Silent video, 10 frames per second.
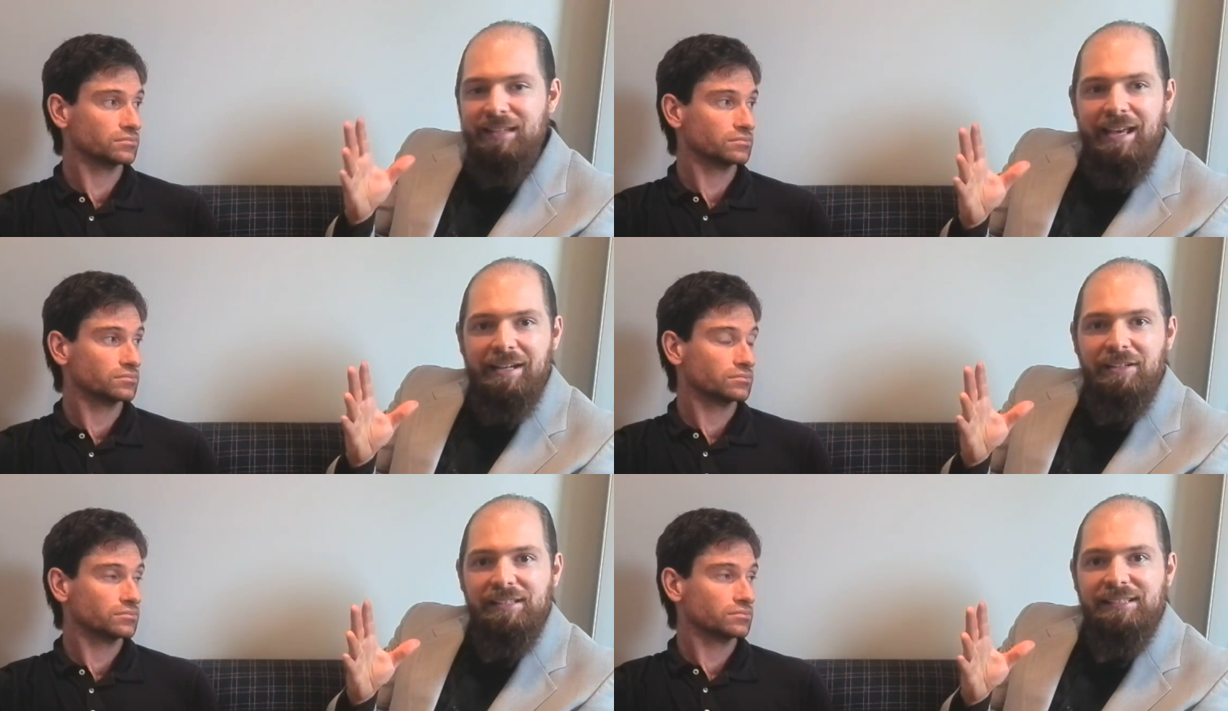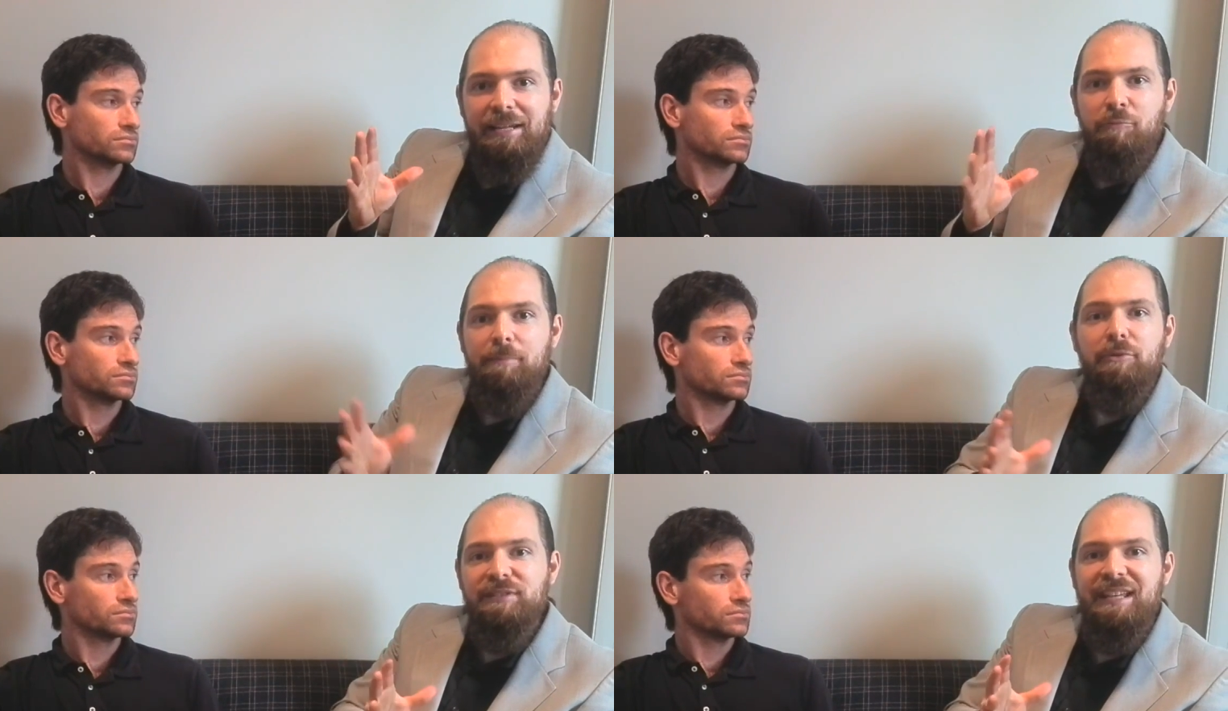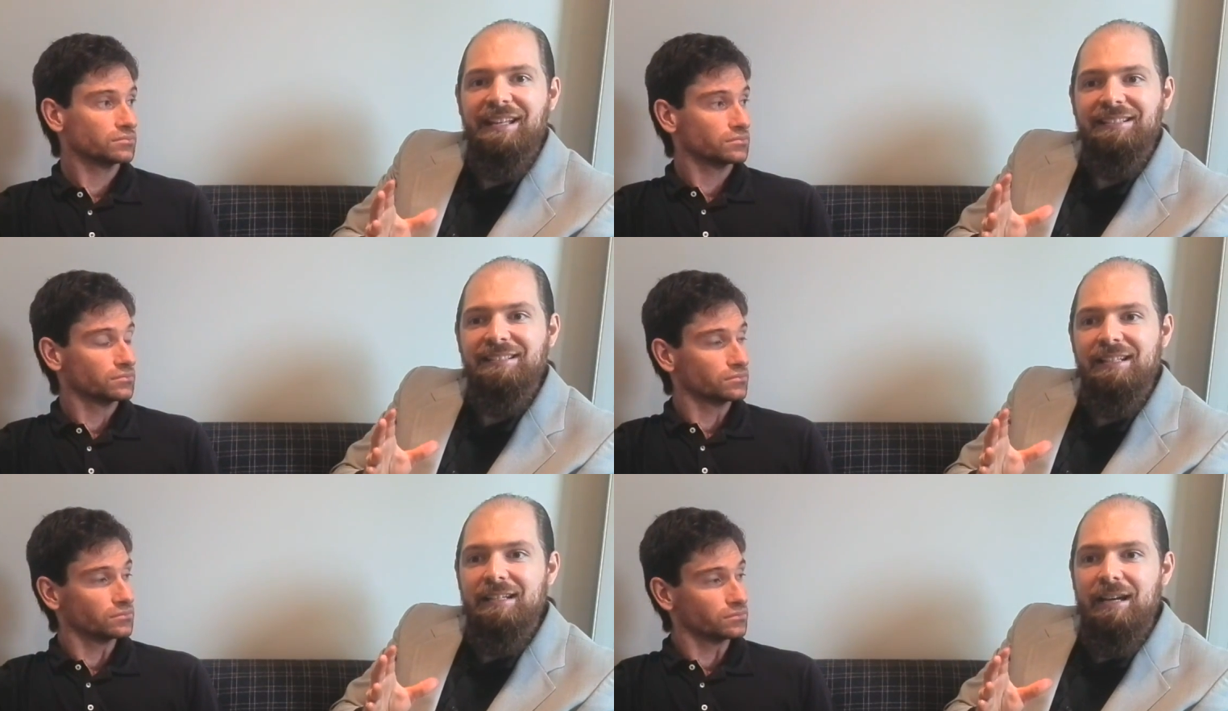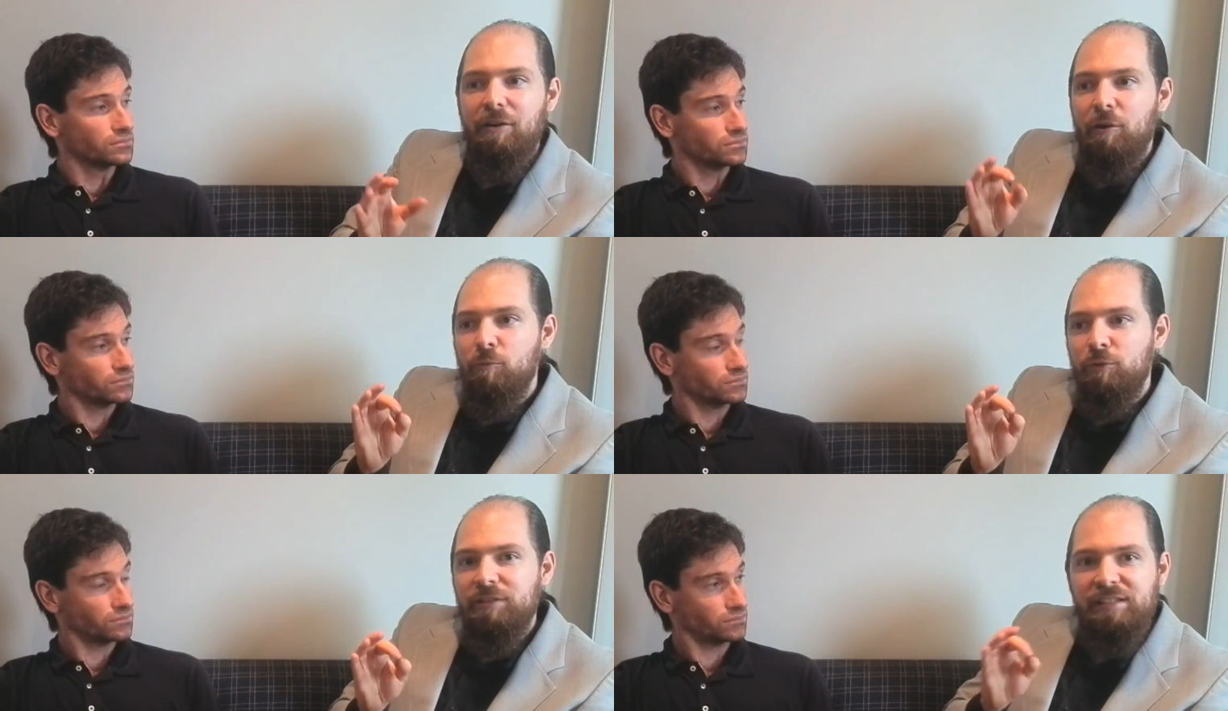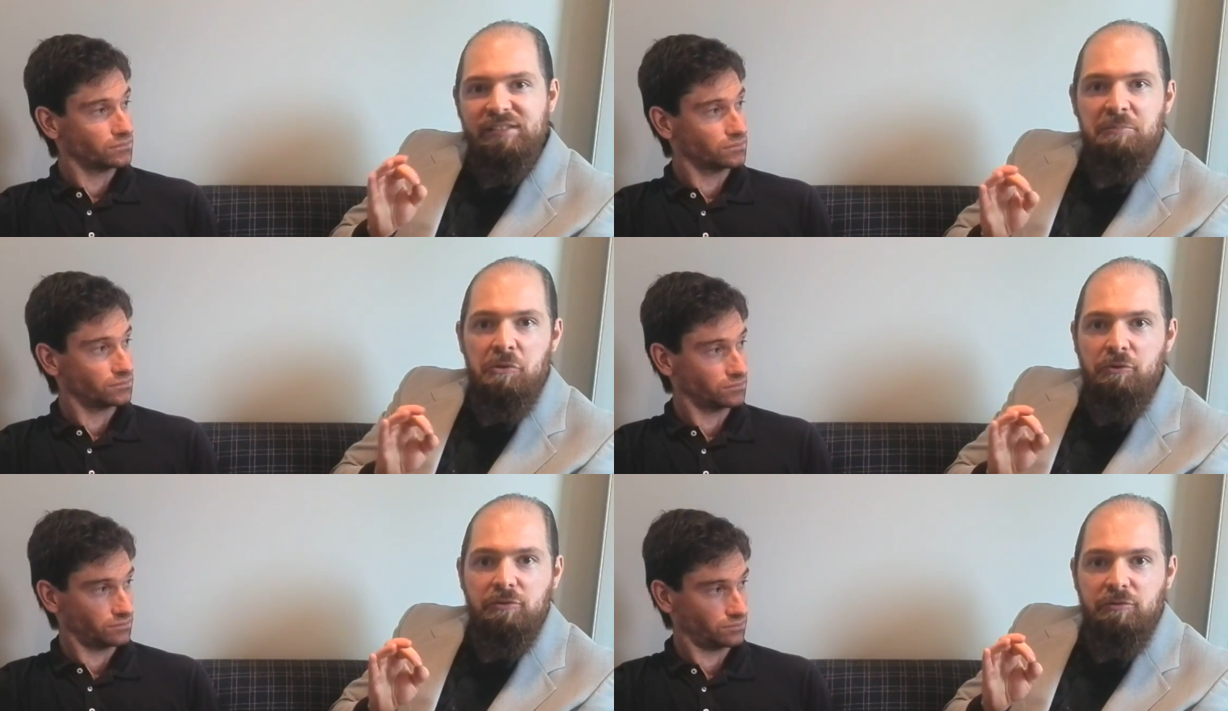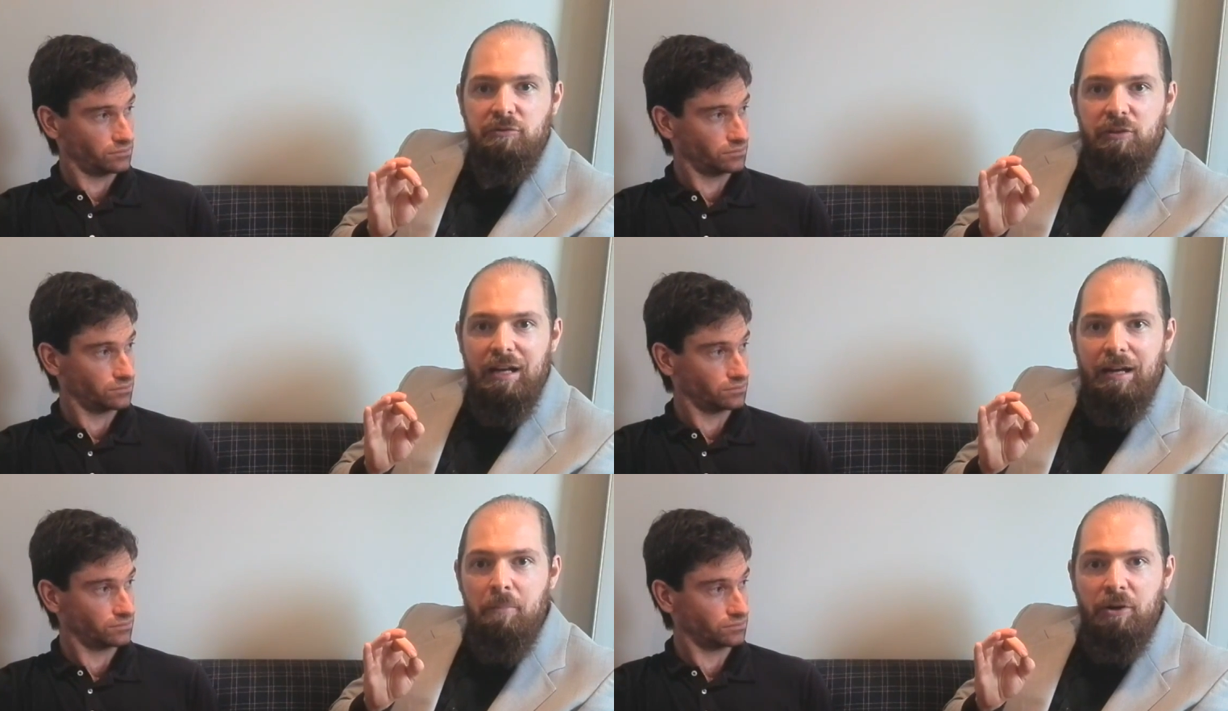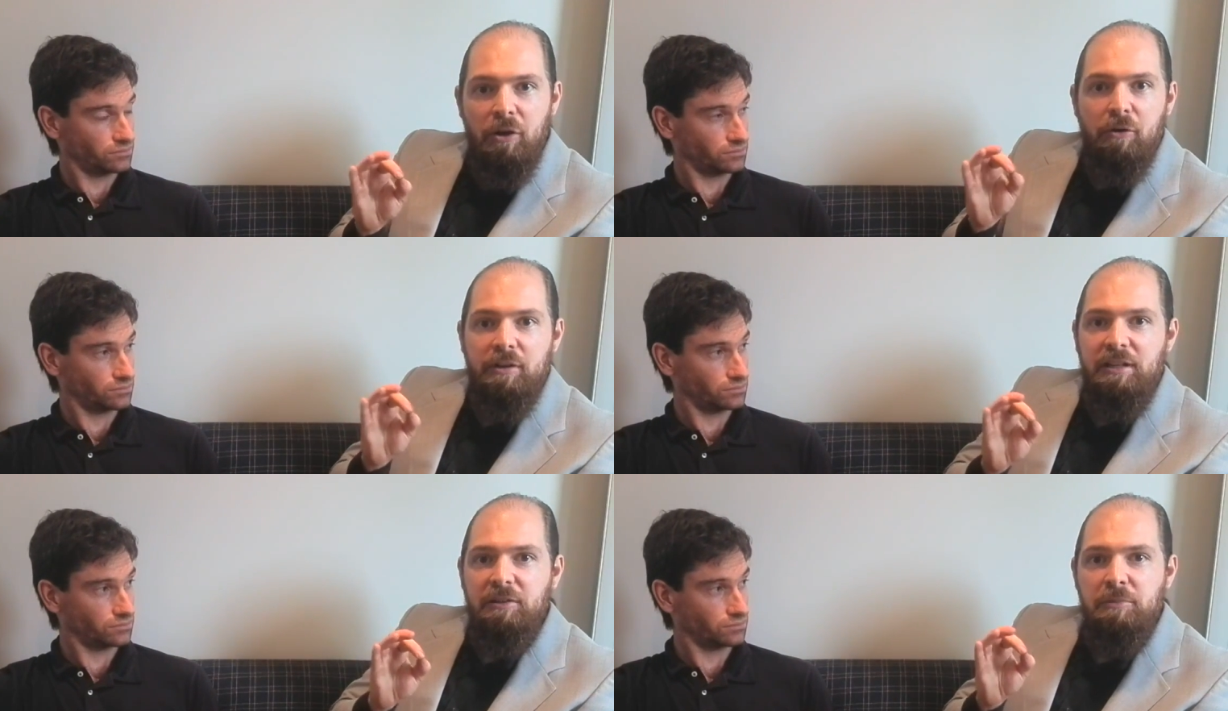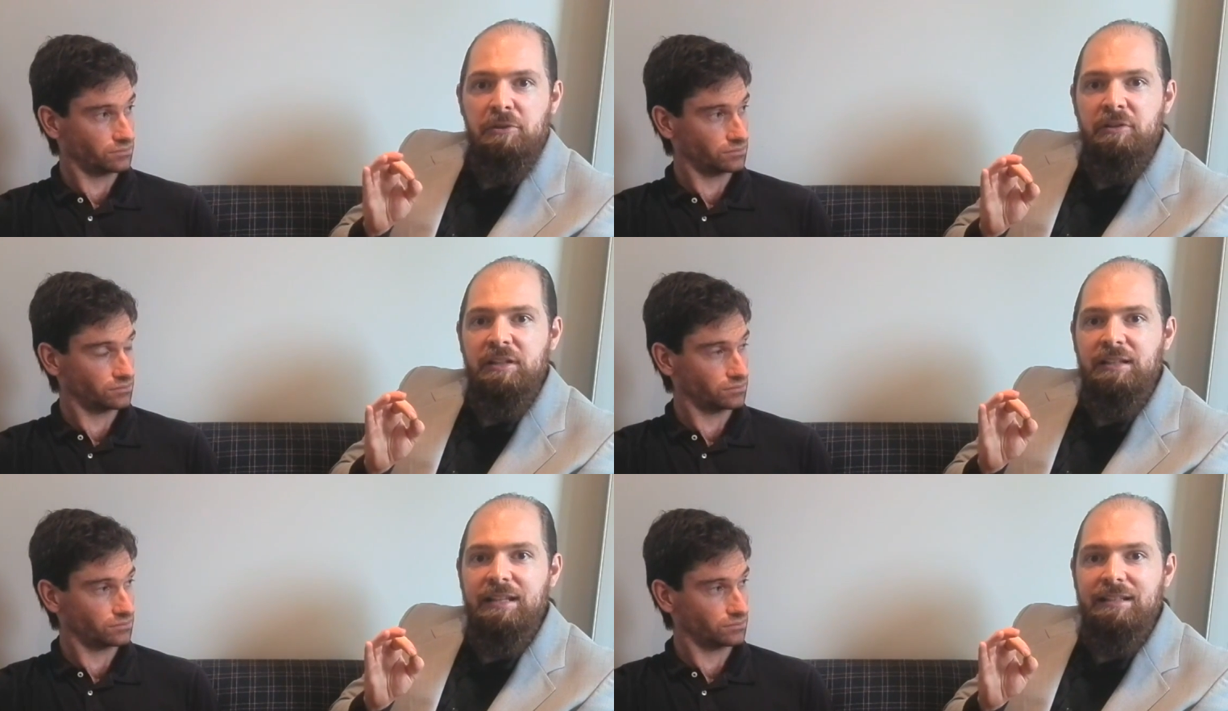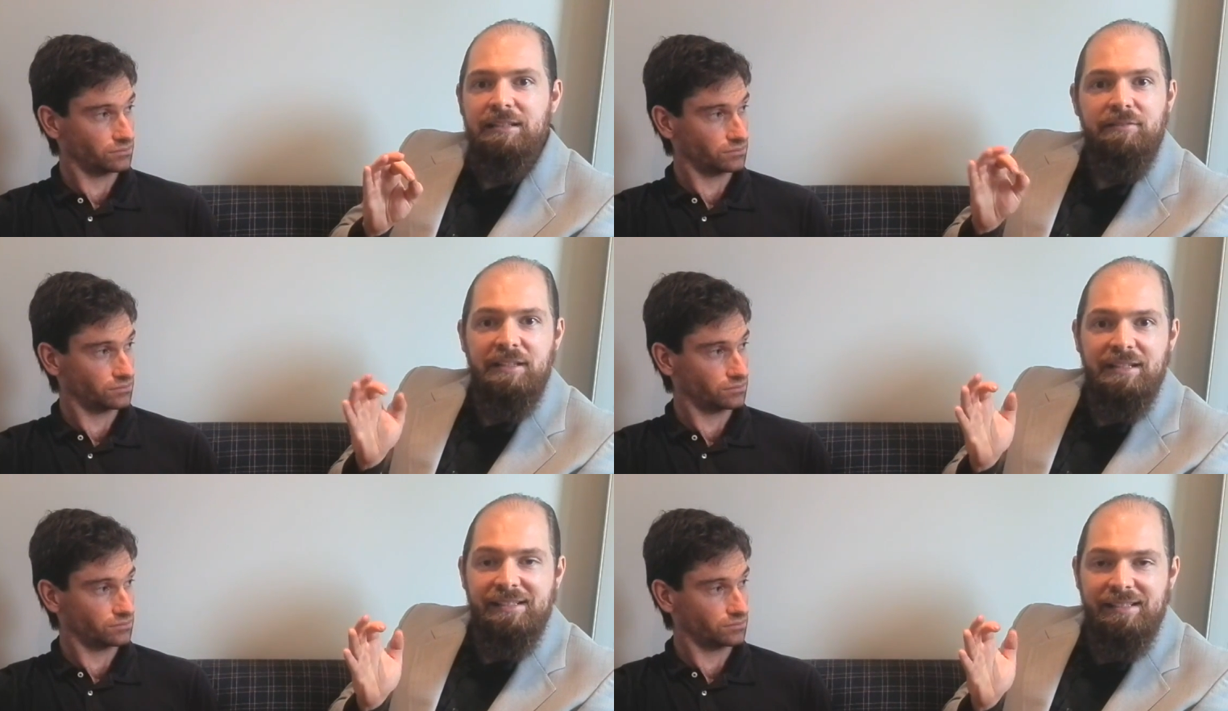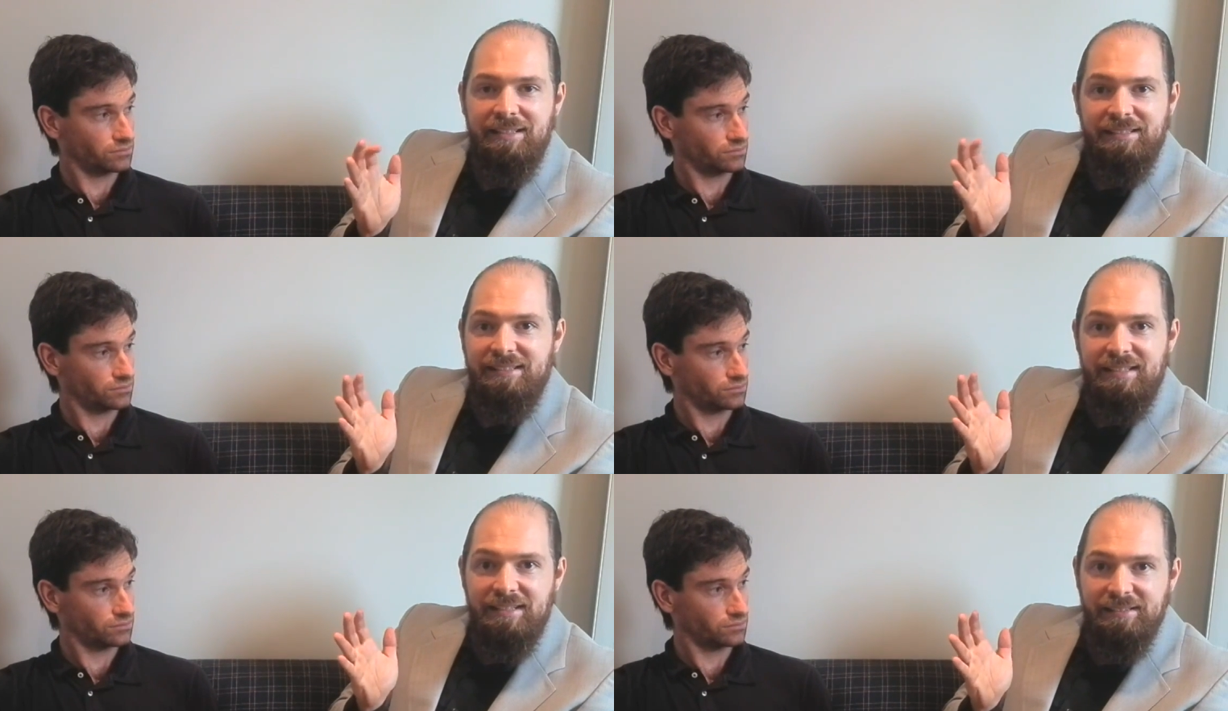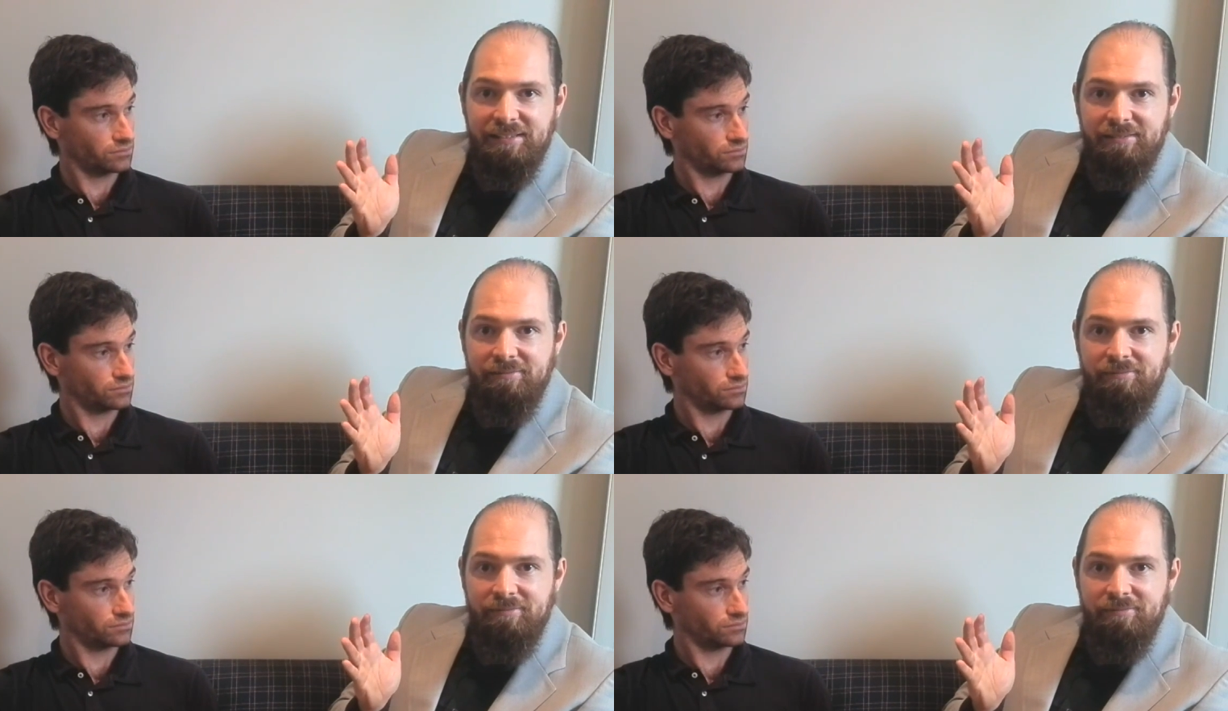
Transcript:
Speaker 1: how can I say represent are a really small uh, minority community that live in, in inner cities.